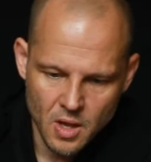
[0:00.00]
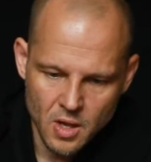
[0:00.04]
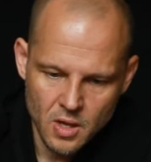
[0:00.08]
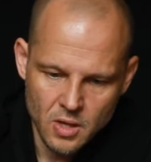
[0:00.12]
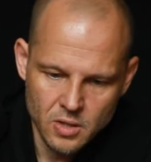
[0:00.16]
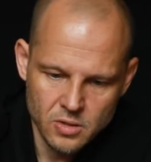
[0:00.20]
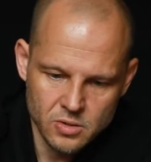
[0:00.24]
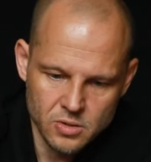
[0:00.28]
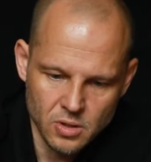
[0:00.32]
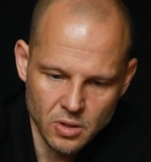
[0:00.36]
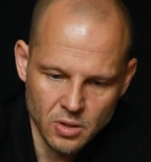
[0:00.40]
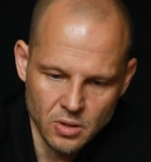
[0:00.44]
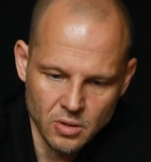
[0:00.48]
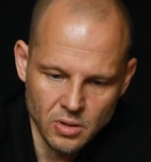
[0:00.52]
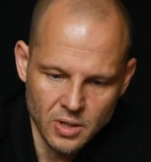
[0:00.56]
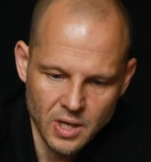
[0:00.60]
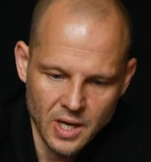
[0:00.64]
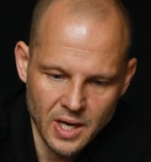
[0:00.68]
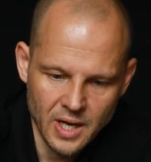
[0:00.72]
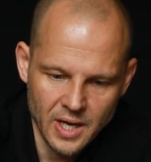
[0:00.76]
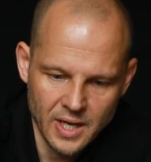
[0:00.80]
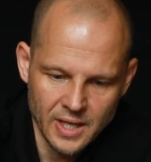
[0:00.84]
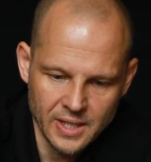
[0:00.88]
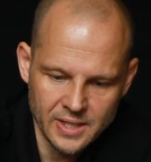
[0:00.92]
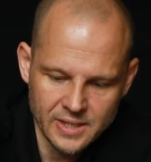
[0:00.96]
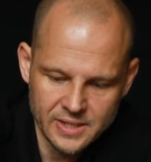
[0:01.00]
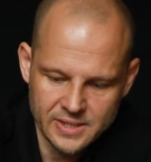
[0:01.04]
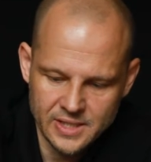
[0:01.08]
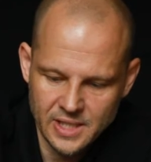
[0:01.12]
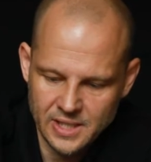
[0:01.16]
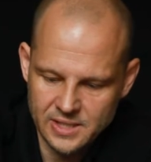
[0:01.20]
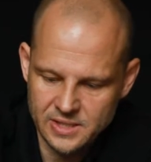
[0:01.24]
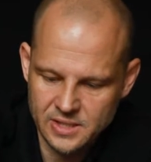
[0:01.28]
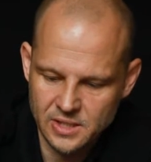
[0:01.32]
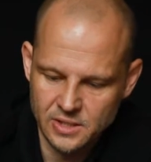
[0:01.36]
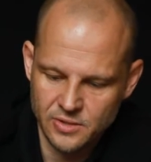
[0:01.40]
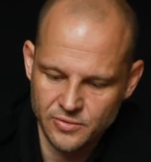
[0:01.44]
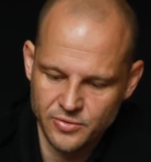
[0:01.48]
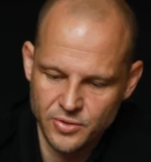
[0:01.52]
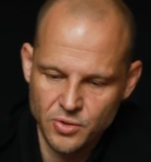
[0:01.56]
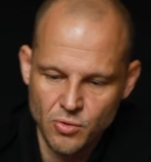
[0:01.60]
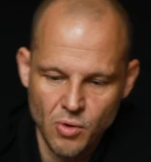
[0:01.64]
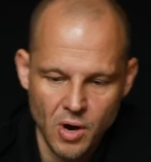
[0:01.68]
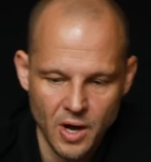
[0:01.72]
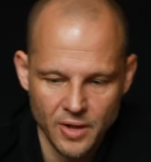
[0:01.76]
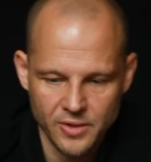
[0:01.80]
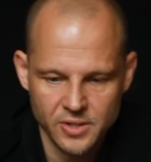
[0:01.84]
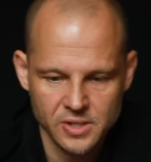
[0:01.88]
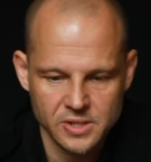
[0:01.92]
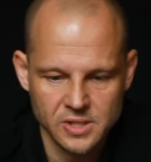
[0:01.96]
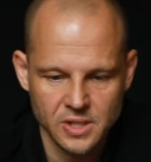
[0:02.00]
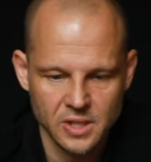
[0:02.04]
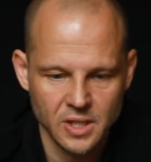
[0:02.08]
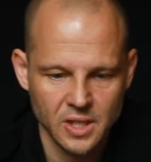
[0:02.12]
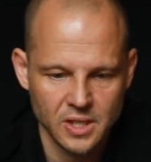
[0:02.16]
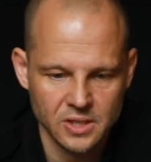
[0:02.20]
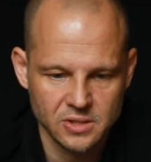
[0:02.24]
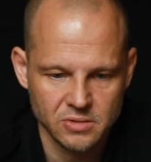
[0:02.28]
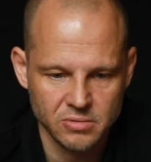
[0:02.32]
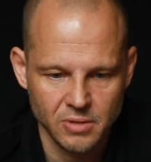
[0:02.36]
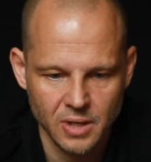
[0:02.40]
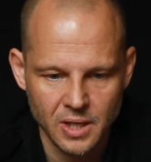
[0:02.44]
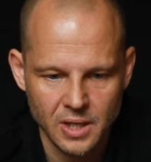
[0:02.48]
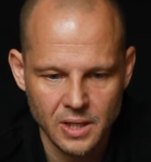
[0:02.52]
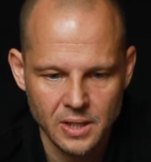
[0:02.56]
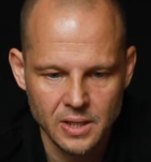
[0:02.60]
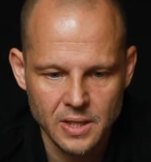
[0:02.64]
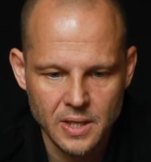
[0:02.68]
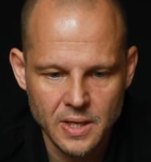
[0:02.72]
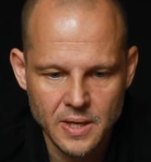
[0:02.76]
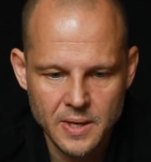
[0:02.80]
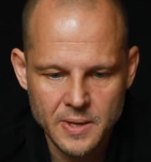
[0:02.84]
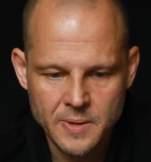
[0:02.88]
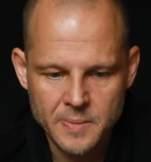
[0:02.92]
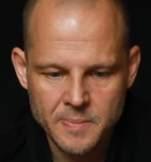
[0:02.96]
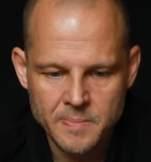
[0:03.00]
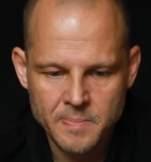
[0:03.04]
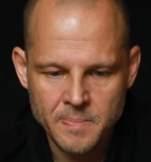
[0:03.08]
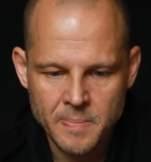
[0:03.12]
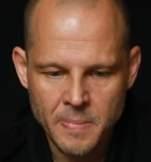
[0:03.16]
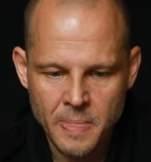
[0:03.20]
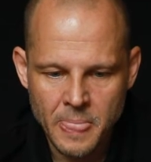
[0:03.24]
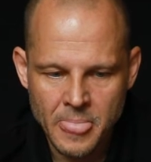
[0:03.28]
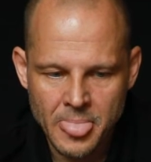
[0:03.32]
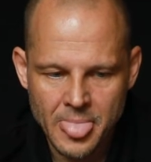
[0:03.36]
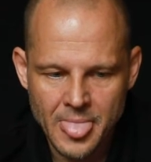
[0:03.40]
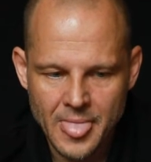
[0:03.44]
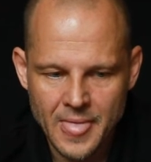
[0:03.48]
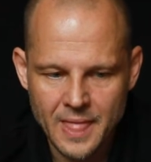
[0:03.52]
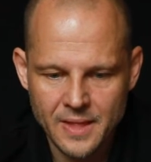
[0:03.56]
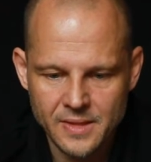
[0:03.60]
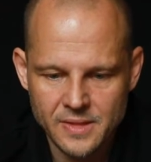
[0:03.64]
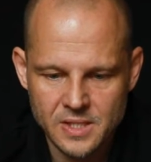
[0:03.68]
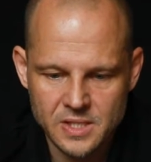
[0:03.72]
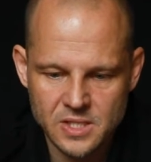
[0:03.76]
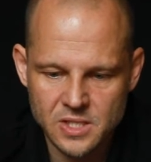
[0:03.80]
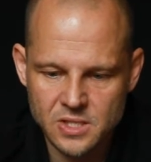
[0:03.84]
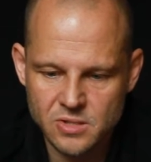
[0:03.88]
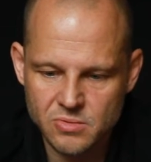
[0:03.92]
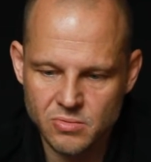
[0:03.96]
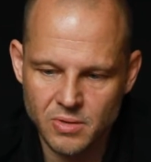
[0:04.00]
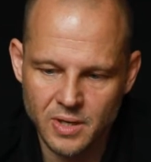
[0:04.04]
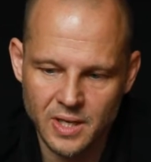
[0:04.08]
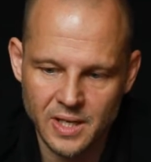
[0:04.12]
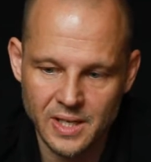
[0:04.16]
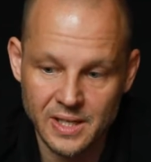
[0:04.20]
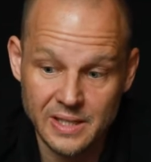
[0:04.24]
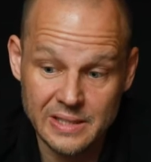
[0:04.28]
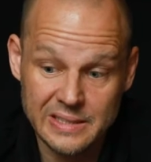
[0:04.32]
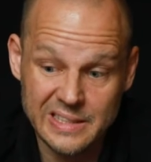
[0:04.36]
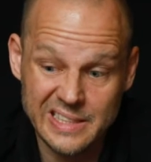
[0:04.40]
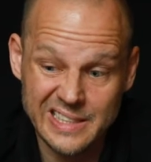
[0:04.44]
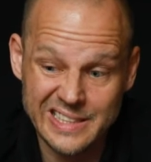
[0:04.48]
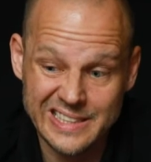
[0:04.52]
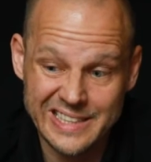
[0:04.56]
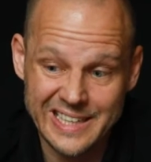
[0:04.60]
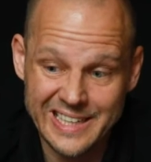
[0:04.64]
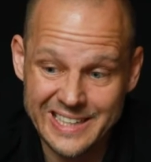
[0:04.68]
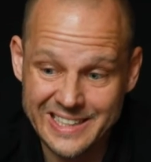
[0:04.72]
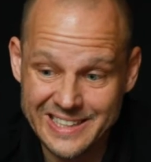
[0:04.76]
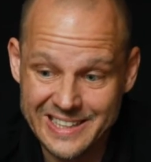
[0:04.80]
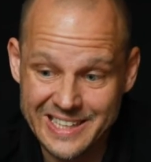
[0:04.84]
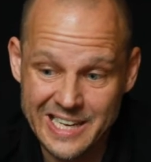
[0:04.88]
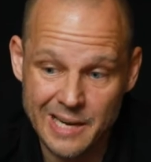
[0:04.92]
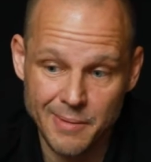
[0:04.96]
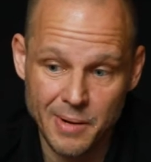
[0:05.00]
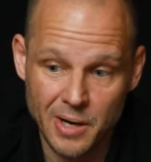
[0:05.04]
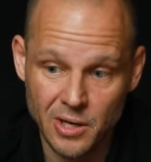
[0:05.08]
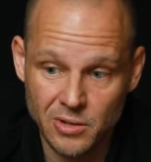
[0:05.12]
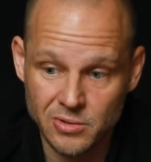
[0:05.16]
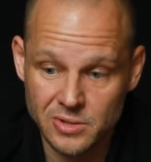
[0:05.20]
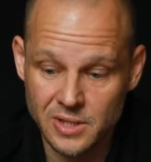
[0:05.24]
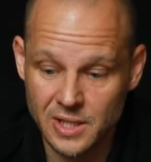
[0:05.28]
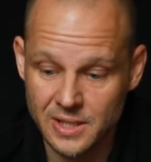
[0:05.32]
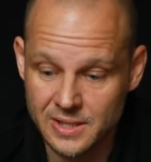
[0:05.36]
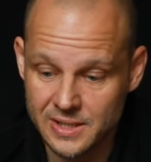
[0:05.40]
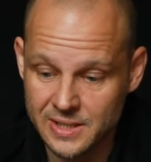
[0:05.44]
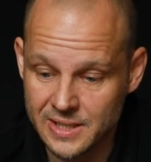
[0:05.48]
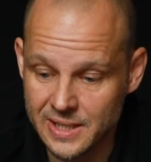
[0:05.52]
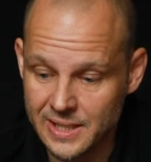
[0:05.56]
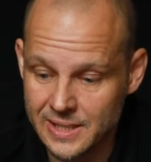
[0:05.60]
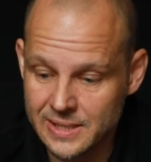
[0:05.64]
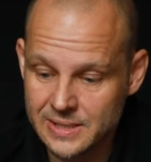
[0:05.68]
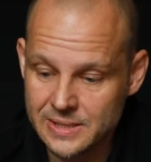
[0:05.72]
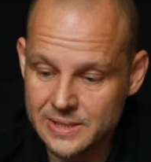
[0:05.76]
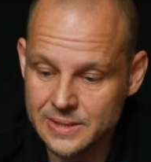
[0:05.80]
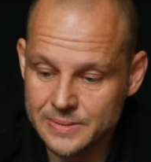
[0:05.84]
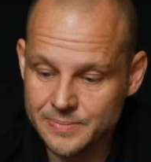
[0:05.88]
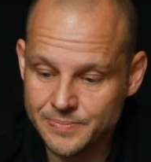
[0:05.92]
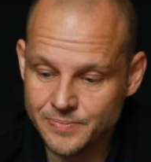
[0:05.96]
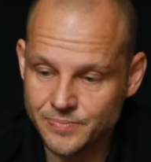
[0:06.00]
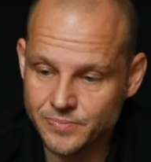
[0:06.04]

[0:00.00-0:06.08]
So I tested a few others as well. This is what I again come out at the end.